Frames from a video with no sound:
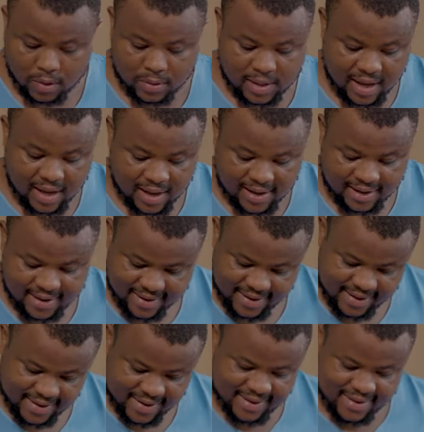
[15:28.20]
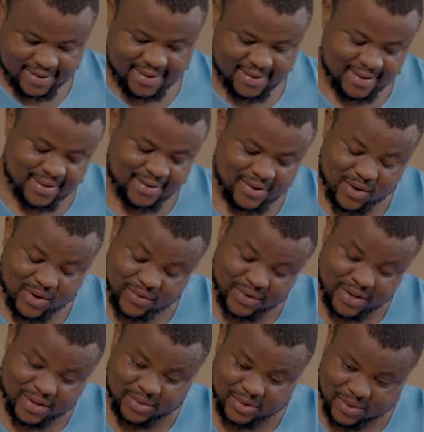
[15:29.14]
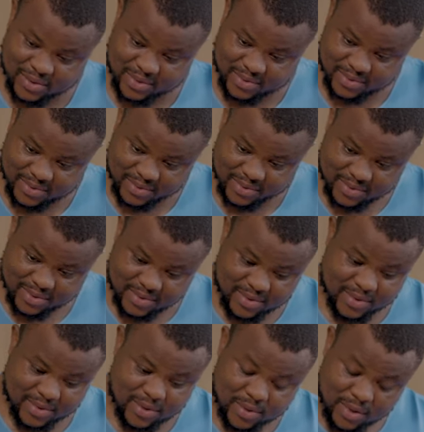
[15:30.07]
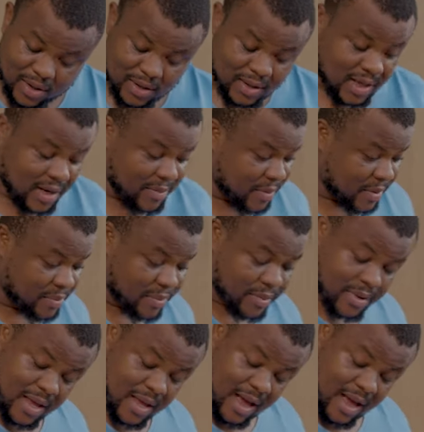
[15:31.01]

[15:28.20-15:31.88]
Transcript: Sir? No, Vesu. You caught three people